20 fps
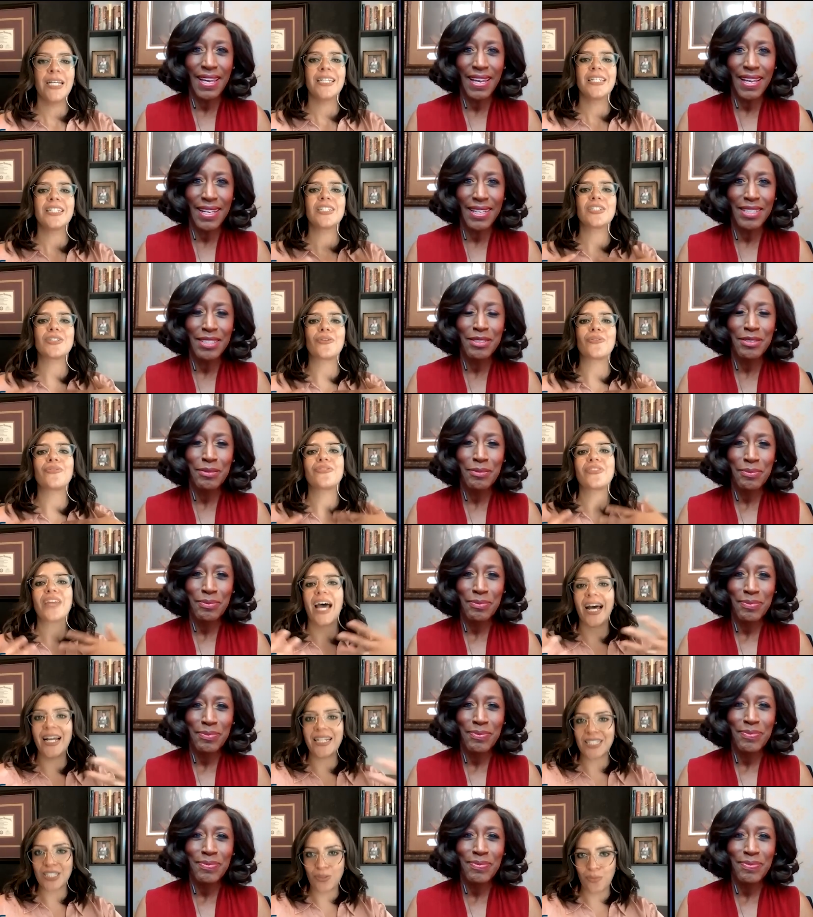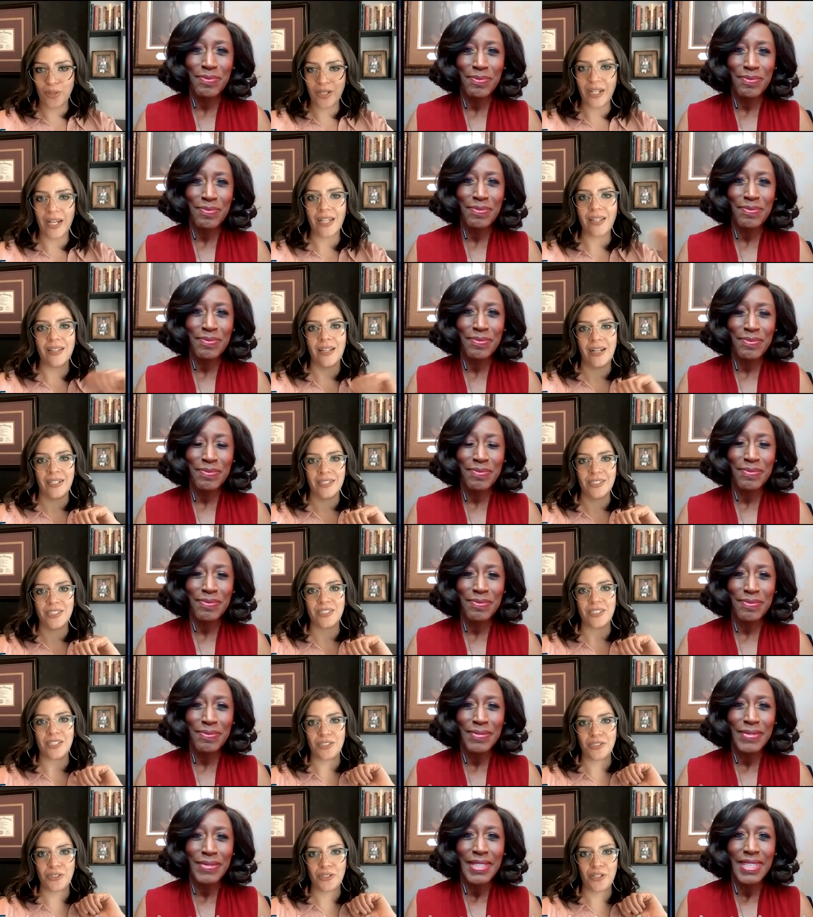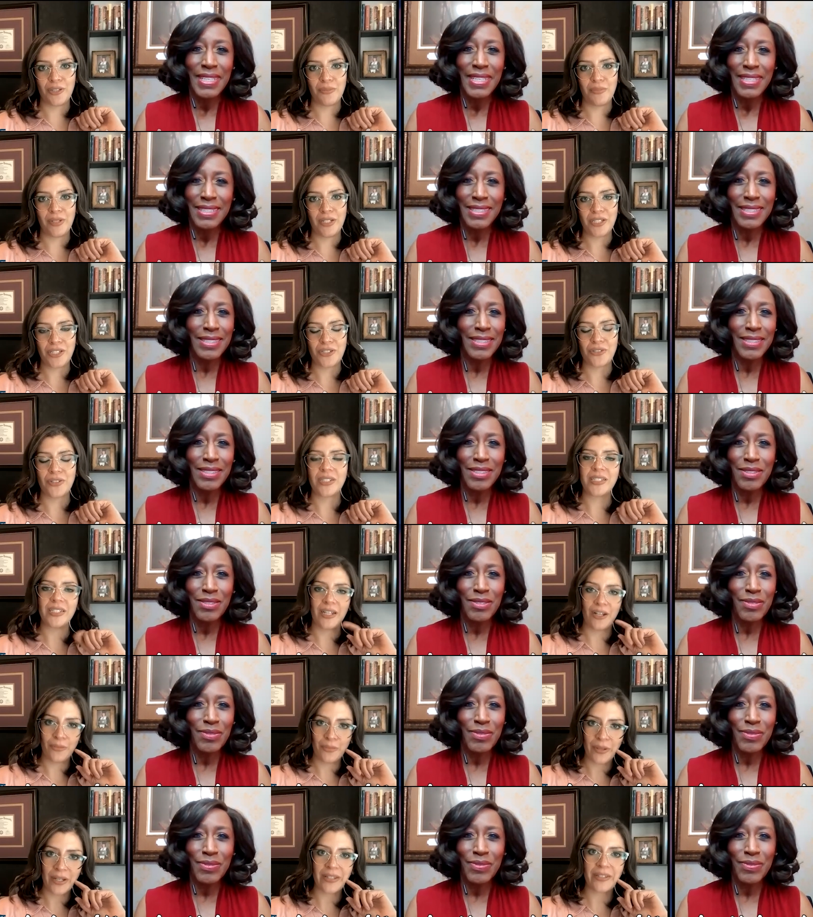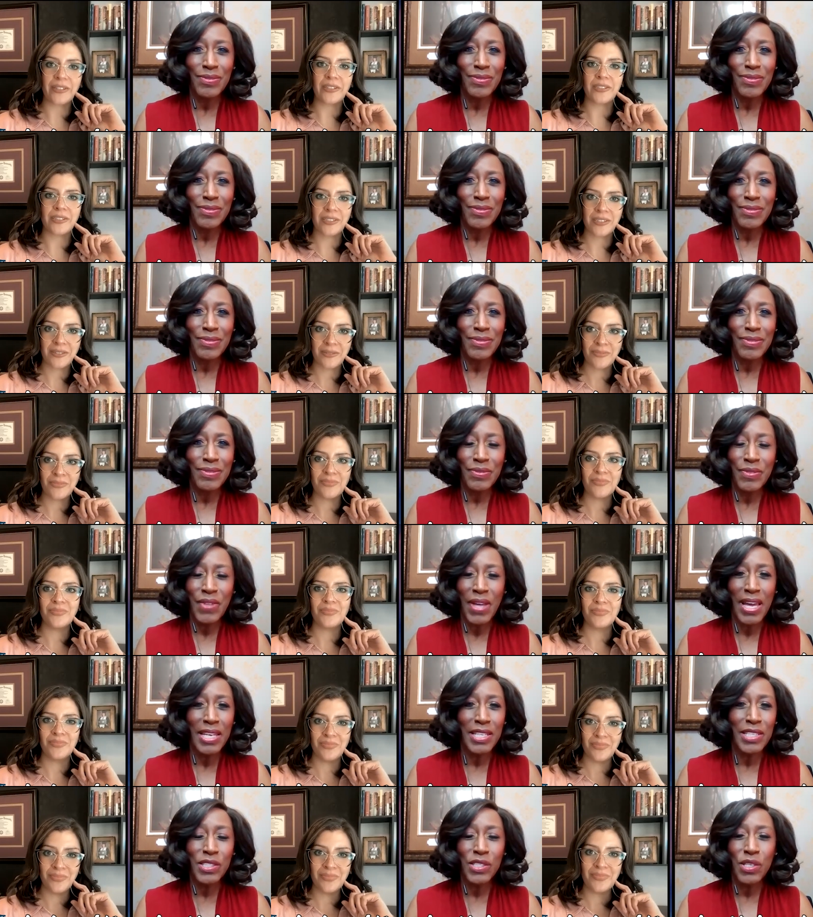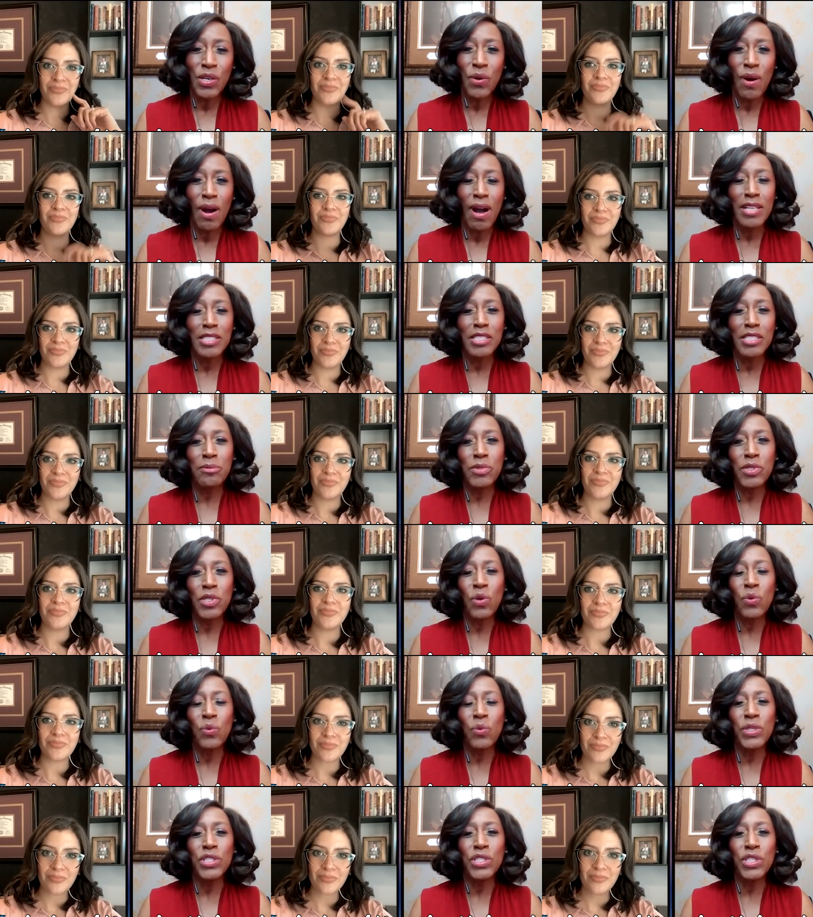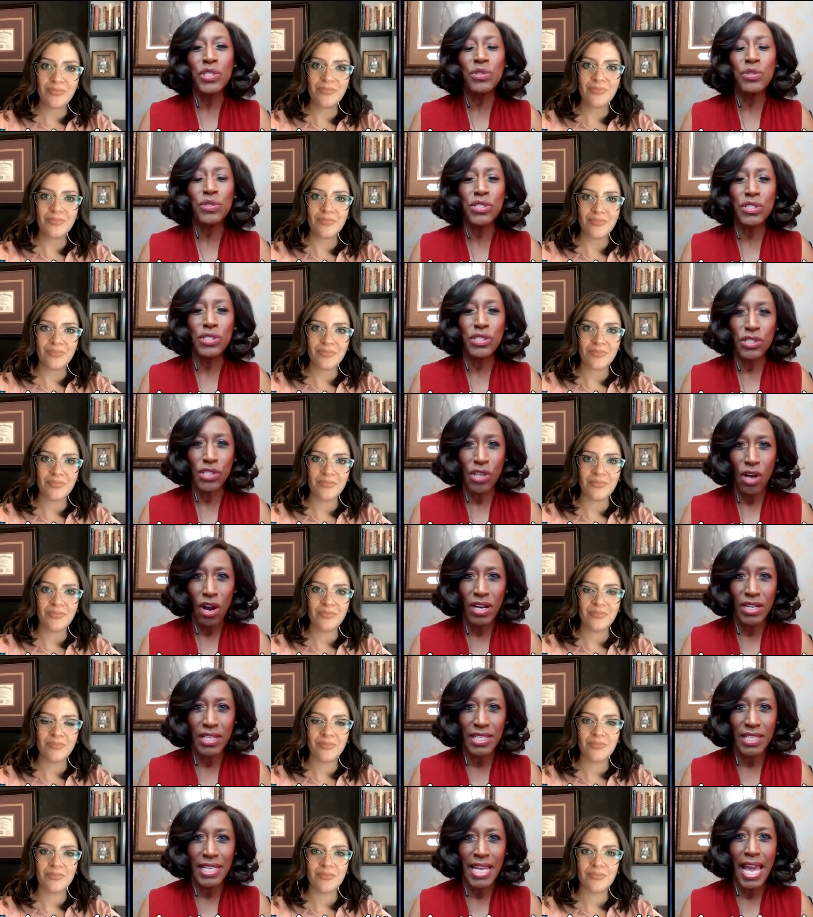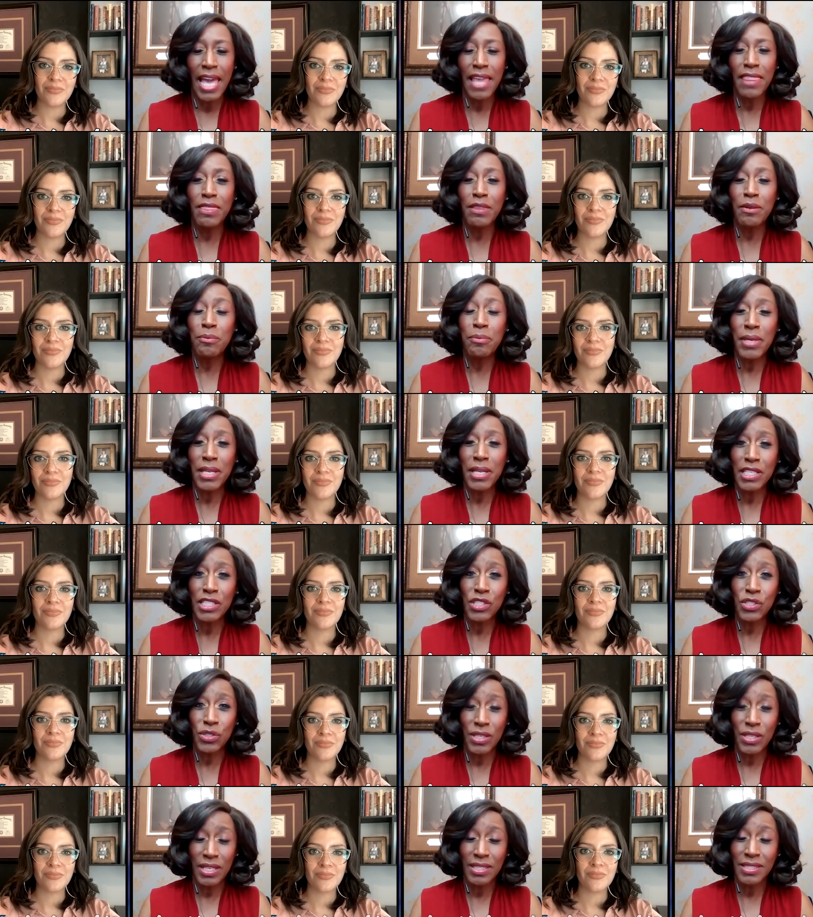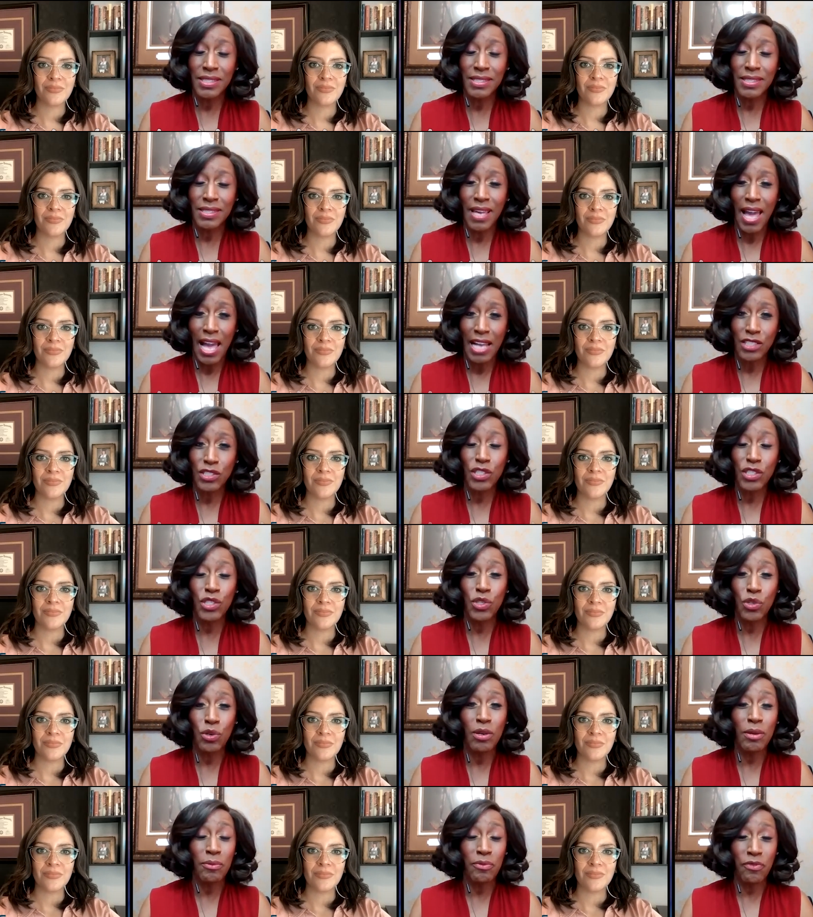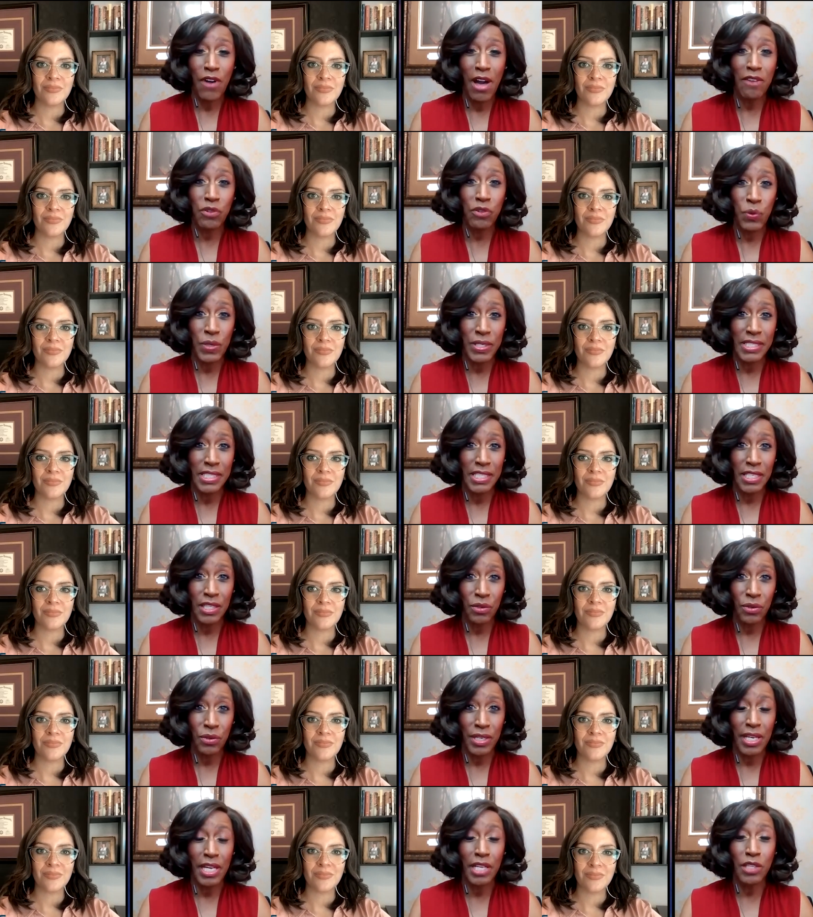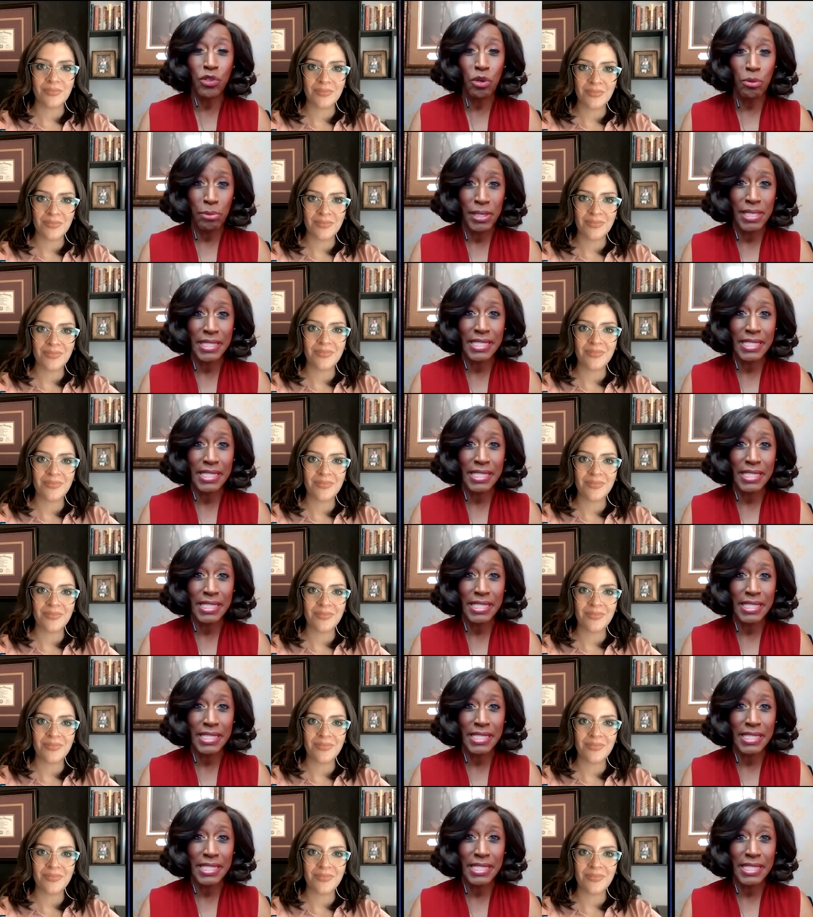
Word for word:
Speaker 1: Yeah. So that's when I launched Sisterhood Ministry to help others.
Speaker 2: That is so awesome. So when you started and the ministry, it's actually your 501c3 and your